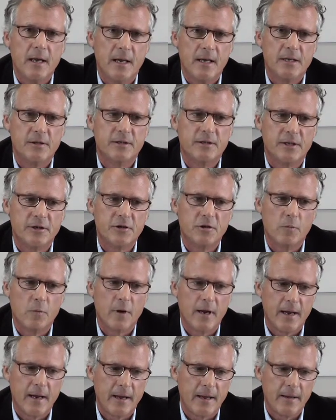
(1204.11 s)
in such a
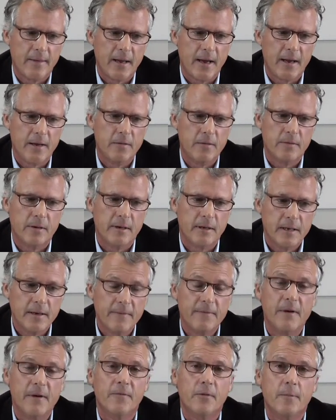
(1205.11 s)
way that you can
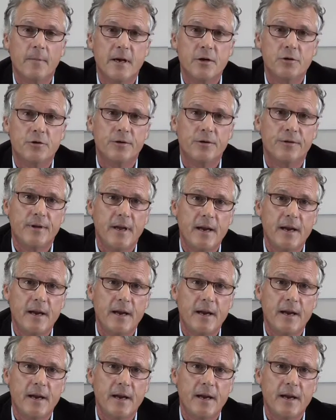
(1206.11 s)
give the information